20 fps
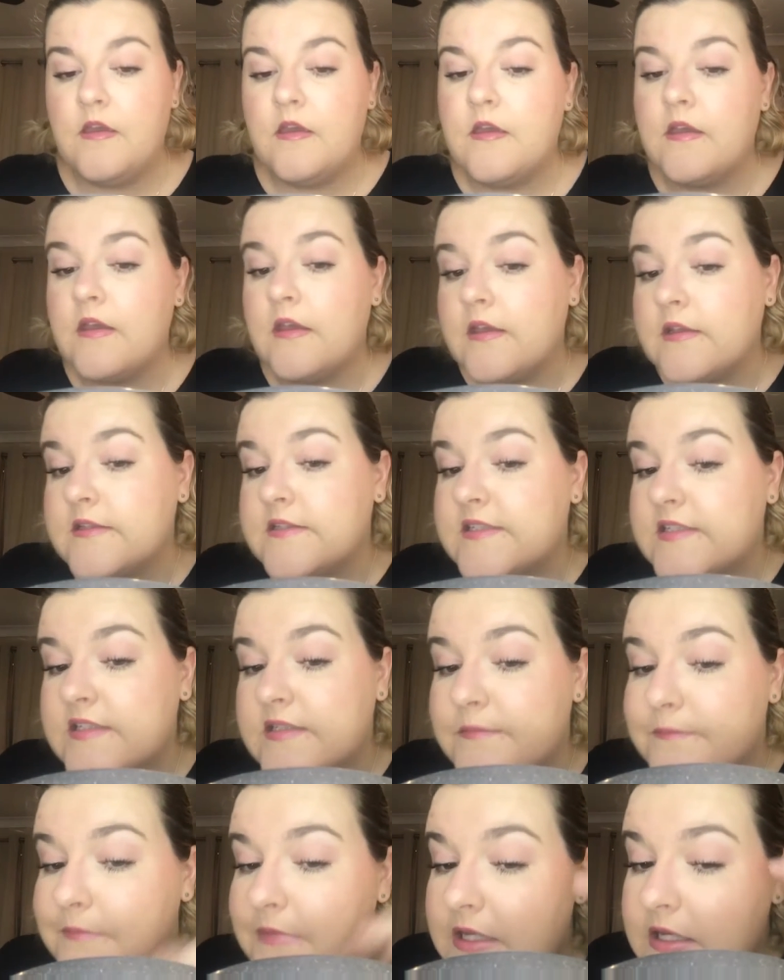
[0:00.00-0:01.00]
has
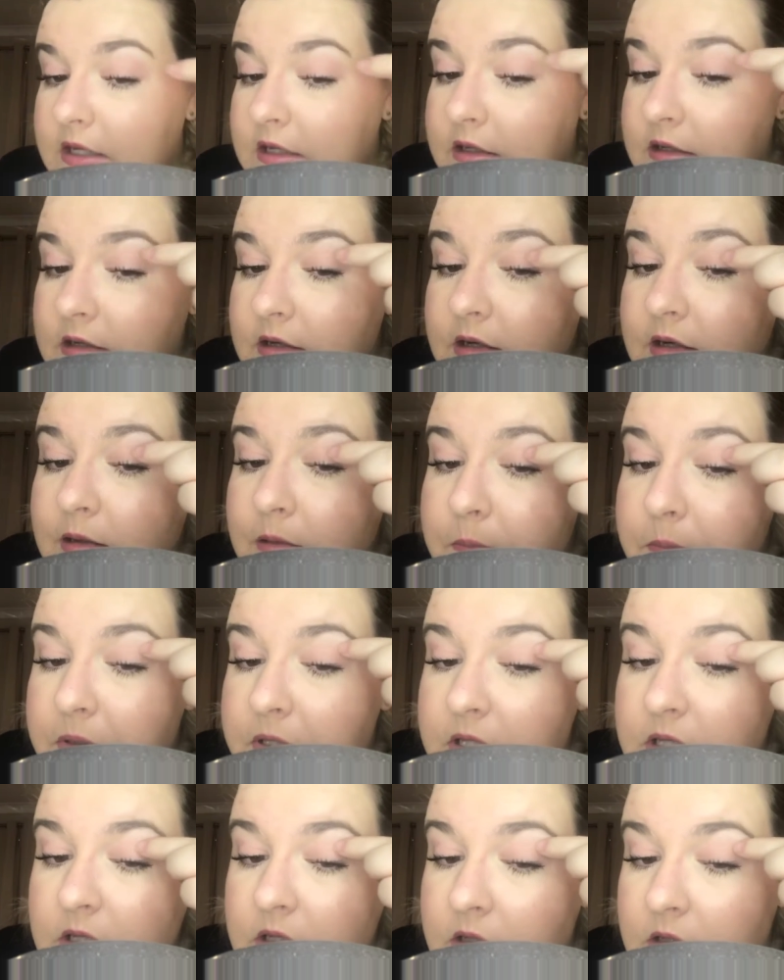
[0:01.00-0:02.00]
smeared up
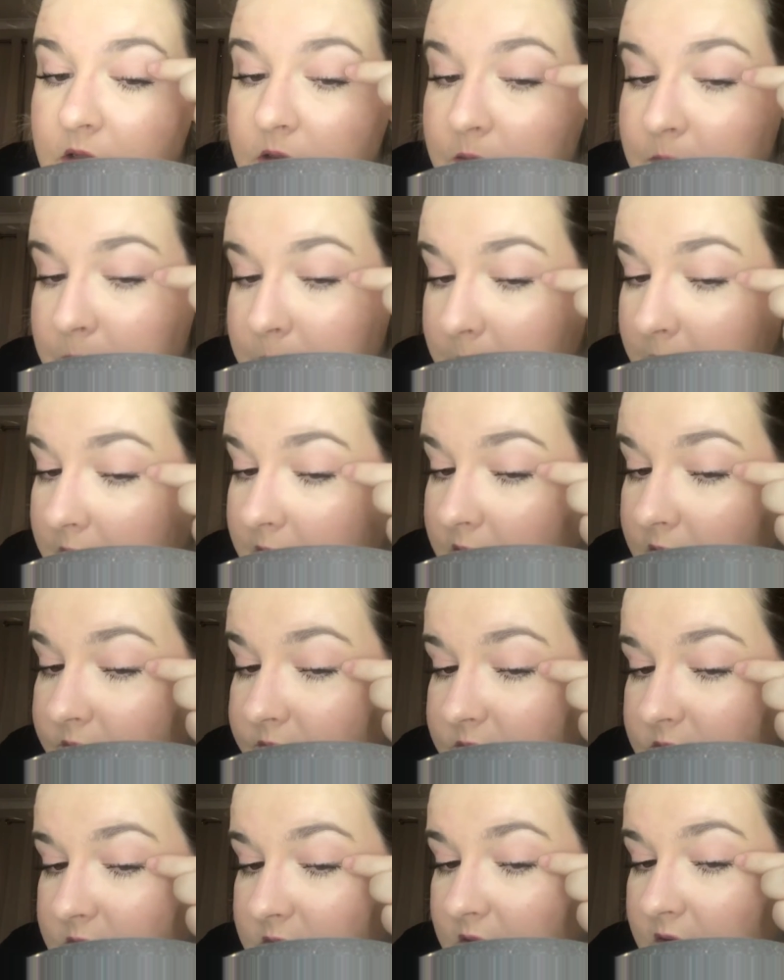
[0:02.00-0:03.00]
here, but
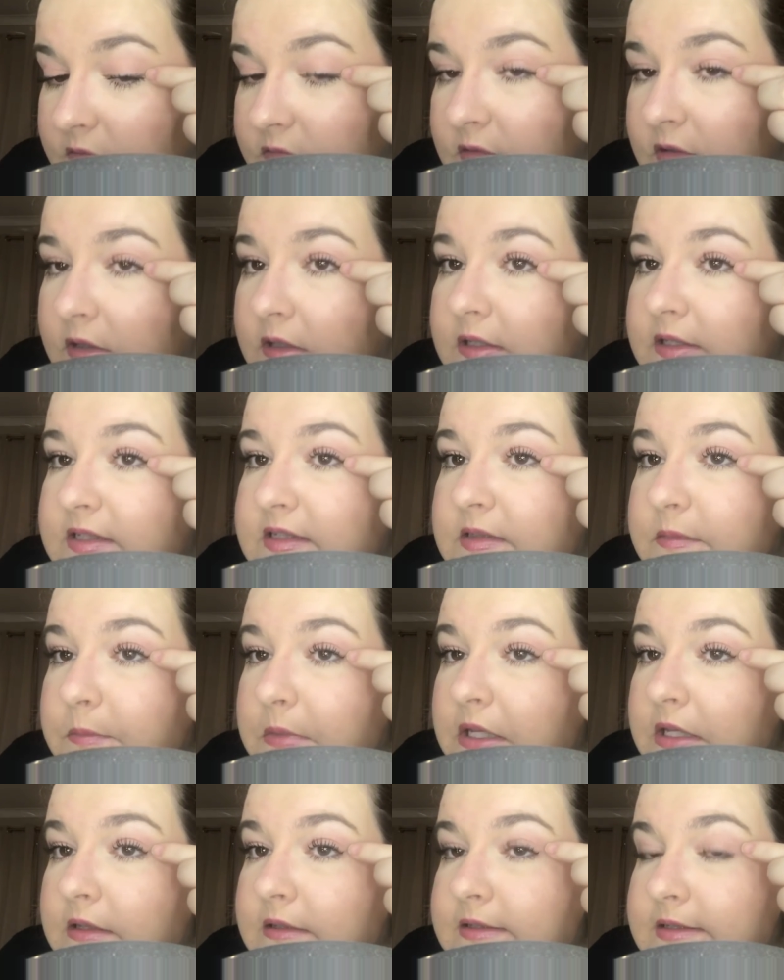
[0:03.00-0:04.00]
I've definitely
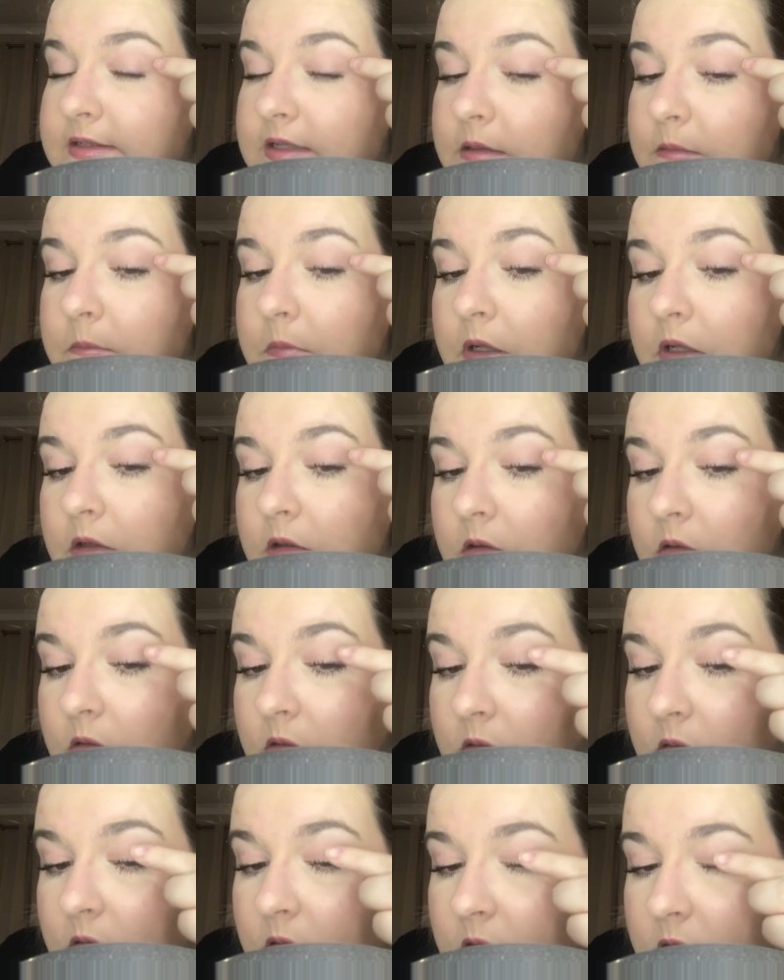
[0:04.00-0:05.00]
smeared some
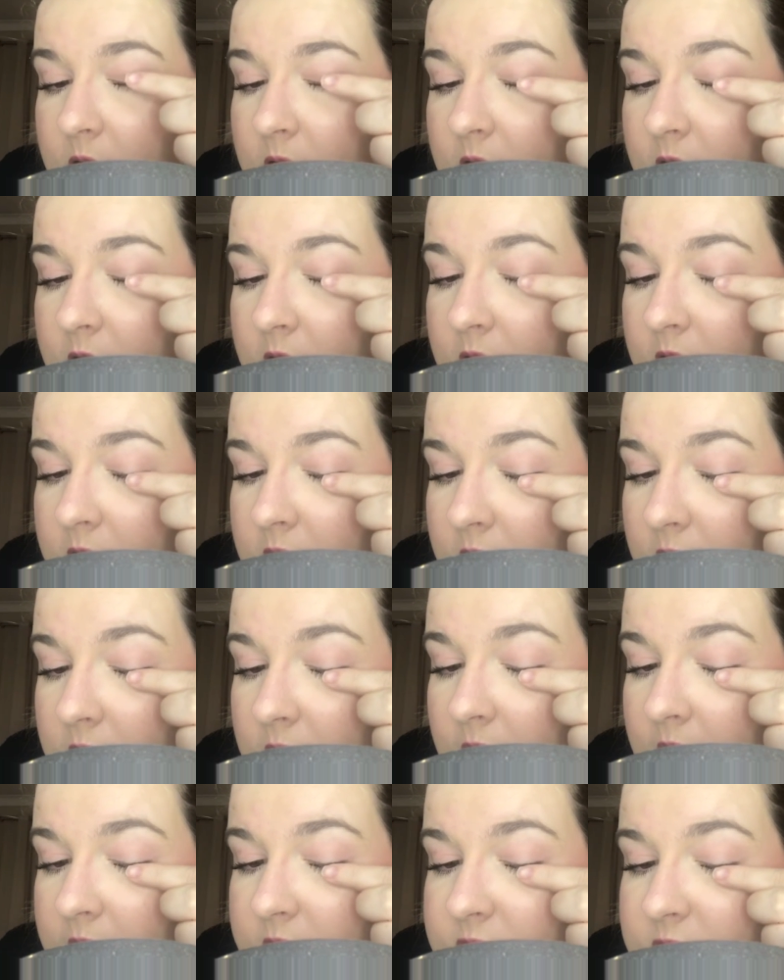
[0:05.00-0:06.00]
along the
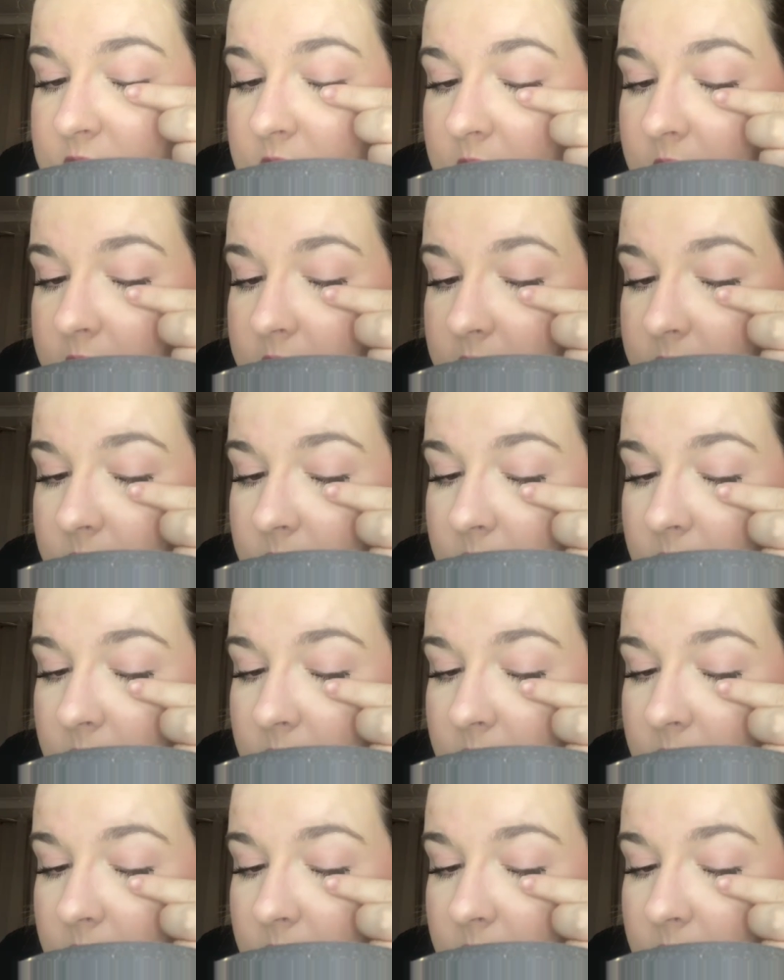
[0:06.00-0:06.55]
lash line, if you